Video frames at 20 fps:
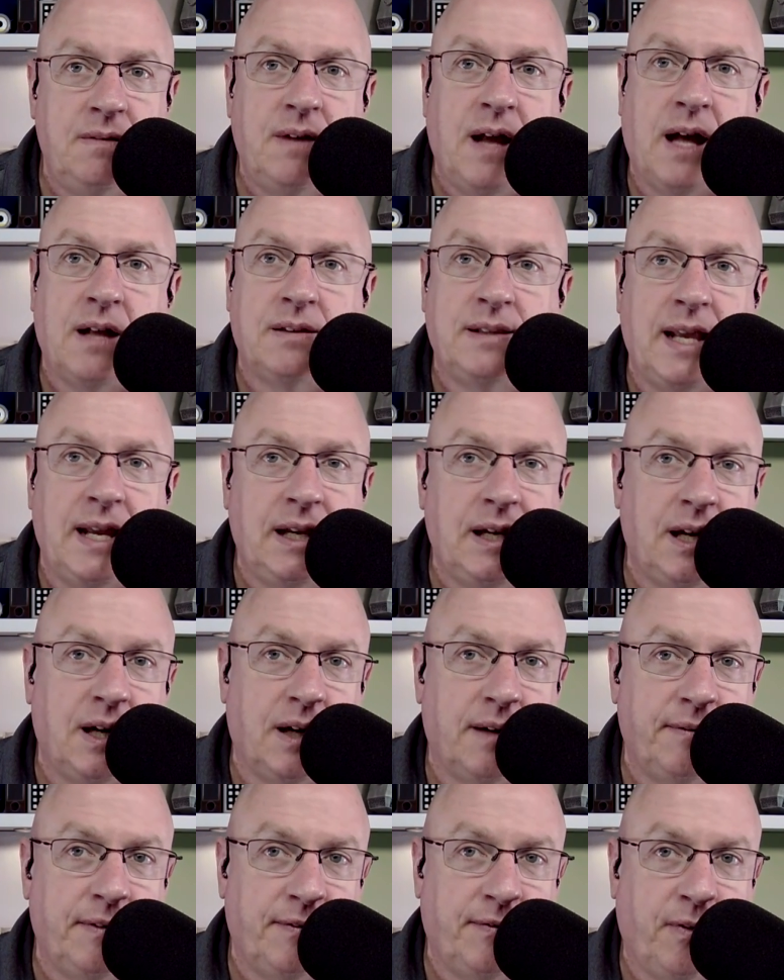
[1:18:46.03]
I'll right. take care
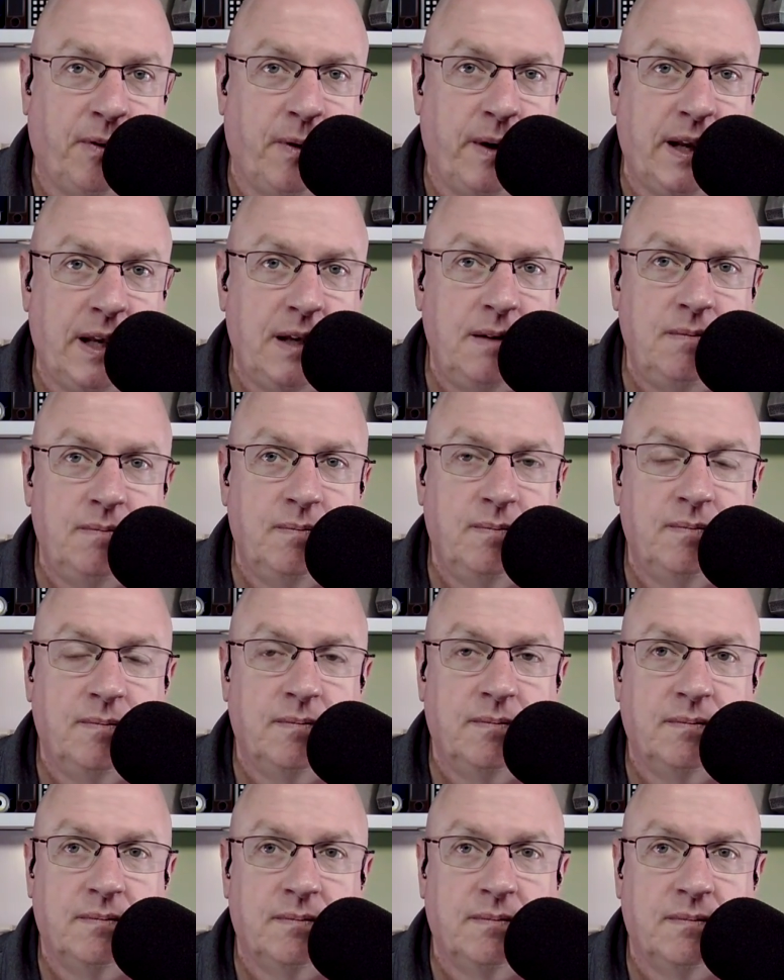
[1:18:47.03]
of it for you.
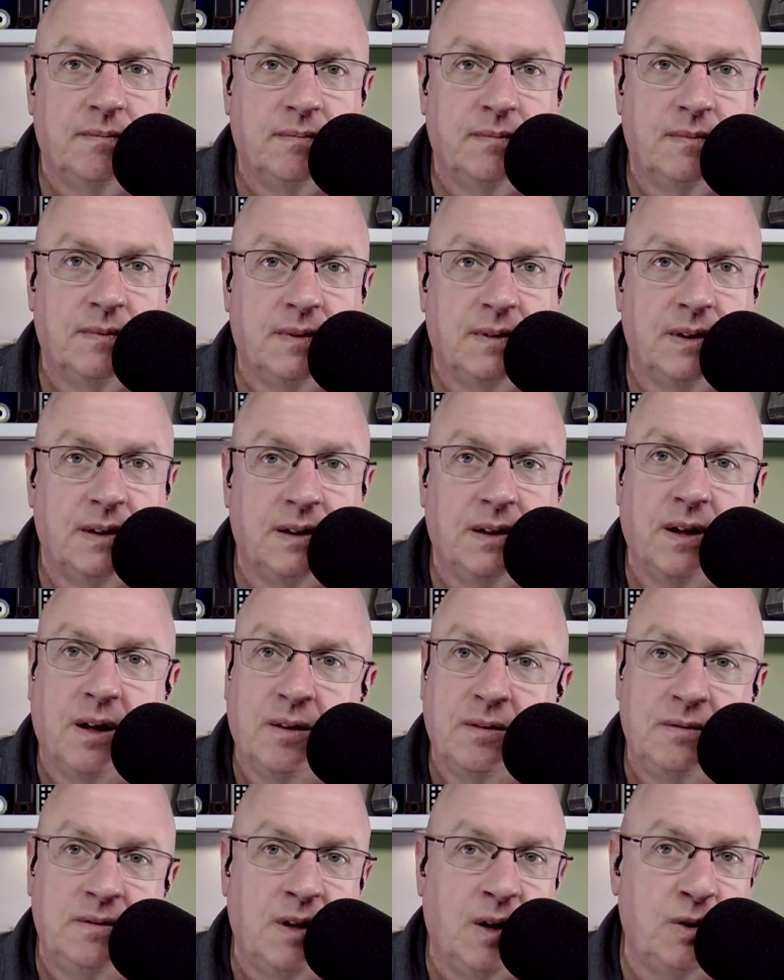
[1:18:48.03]
Right. No,
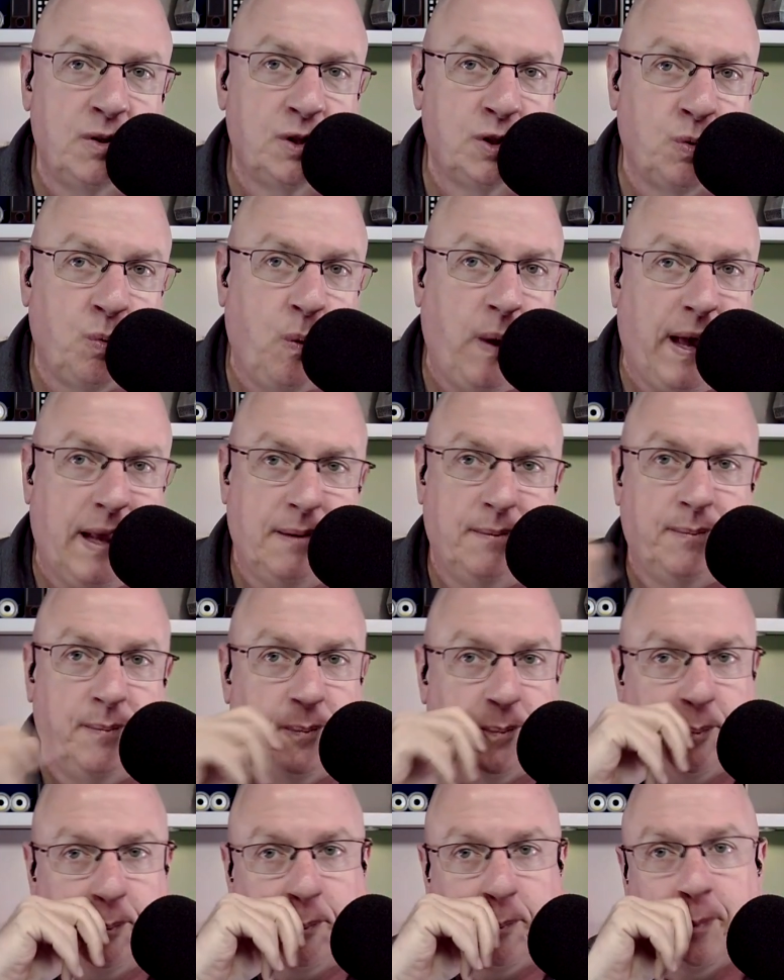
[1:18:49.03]
no sweat.
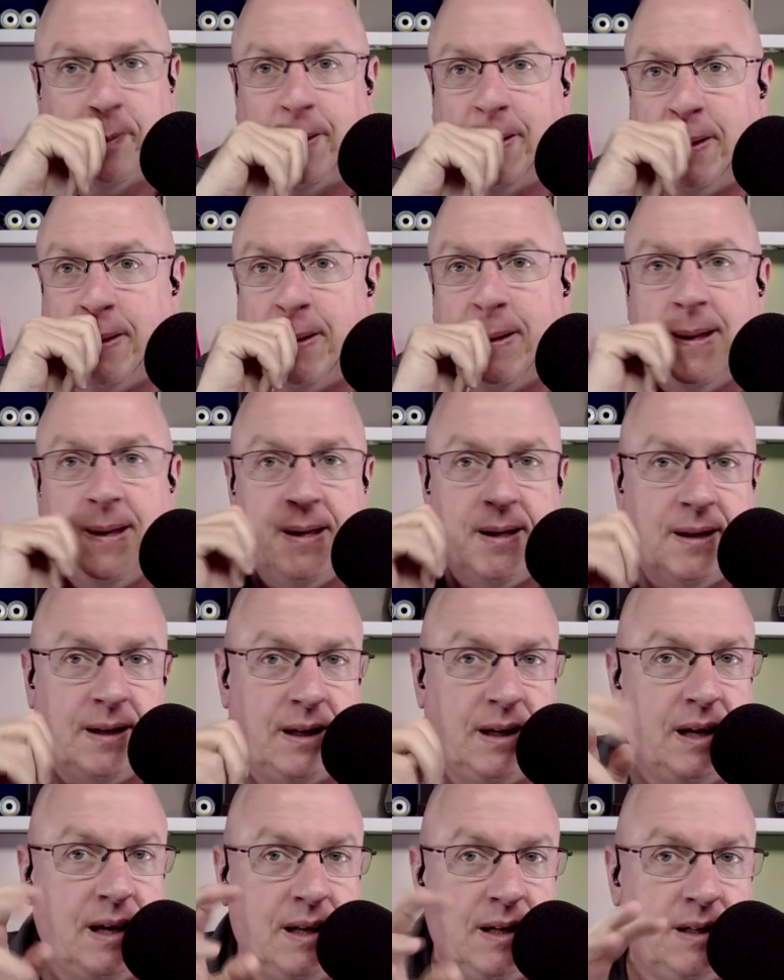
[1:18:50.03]
Right.
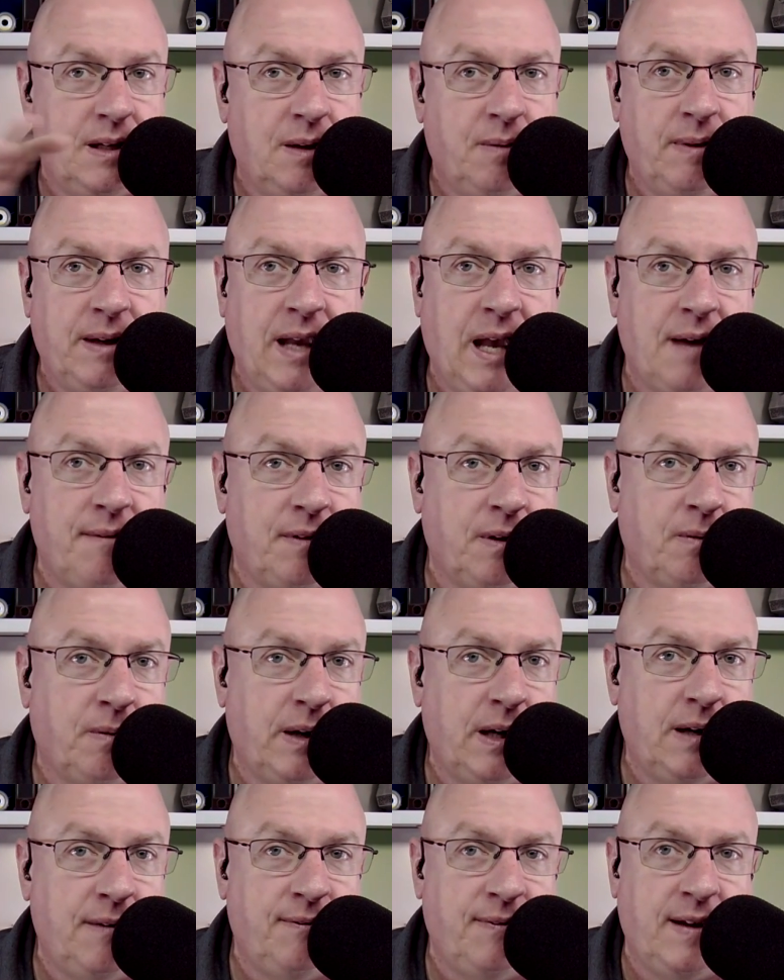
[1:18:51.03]
And uh, we have a
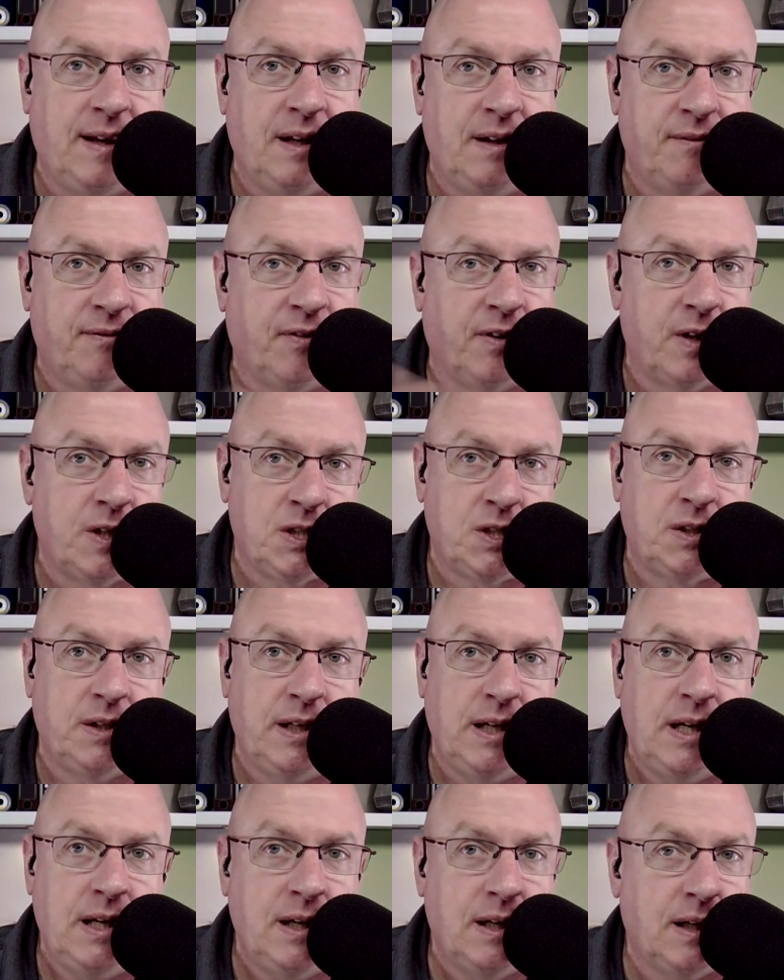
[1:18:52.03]
great event
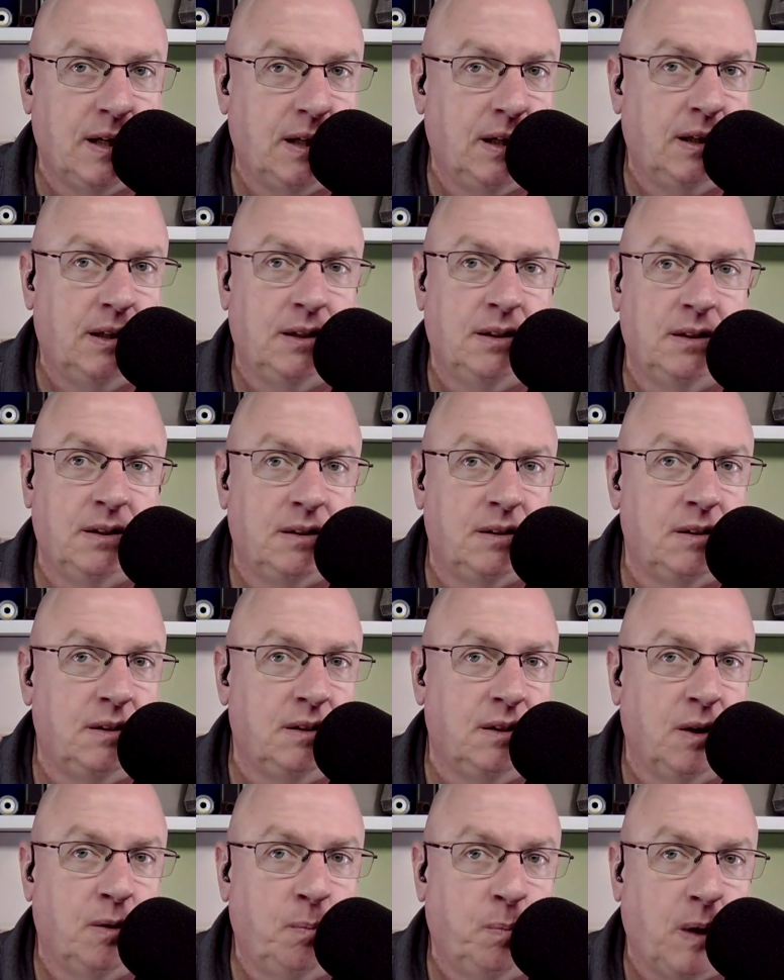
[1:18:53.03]
virtually. Uh,
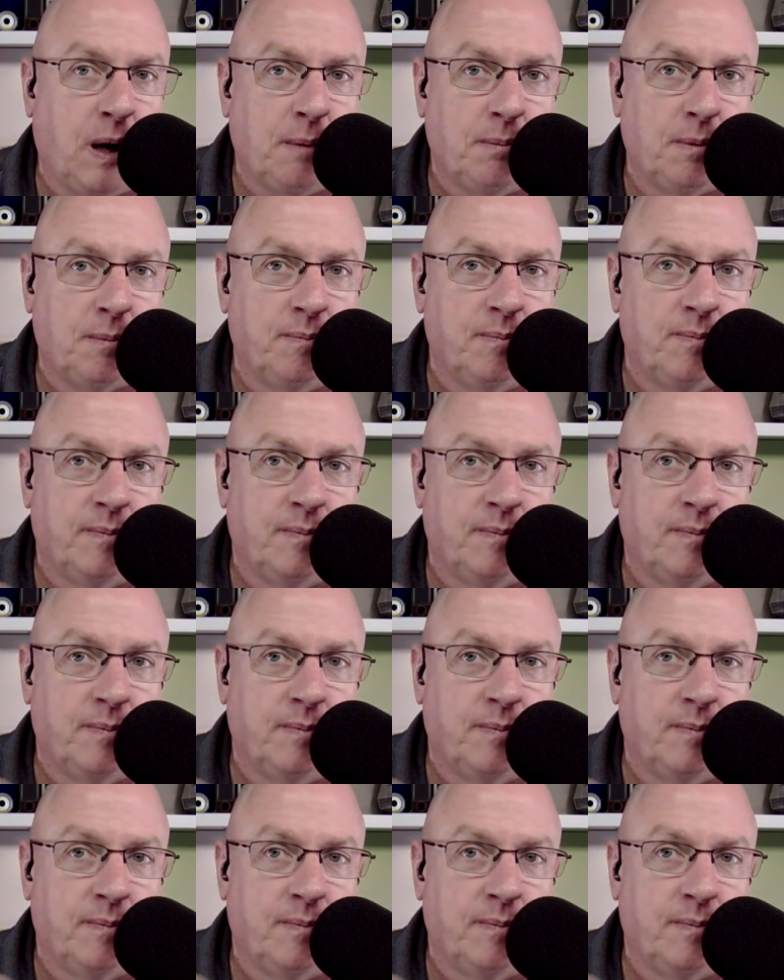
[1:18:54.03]
no problem.